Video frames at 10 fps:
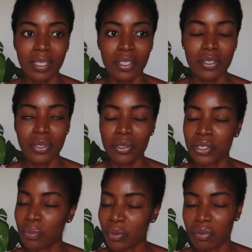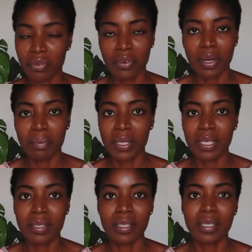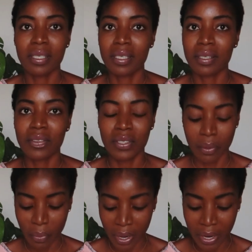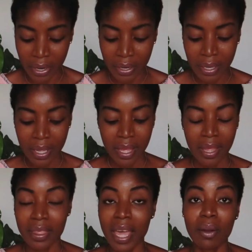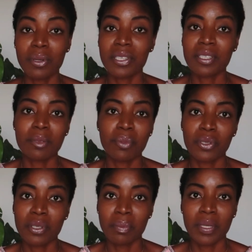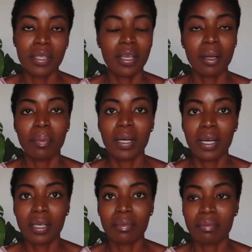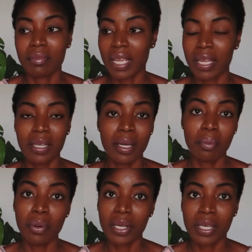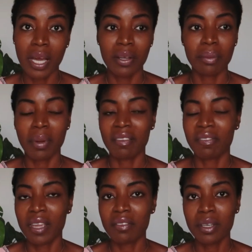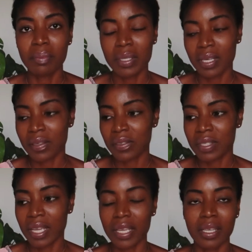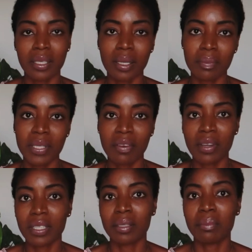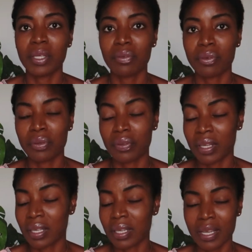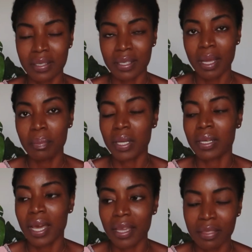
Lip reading: you know, someone referred me to somewhere that wasn't supposed to be there, but ended up working out in my favor because they ended up directing me through the next step. And I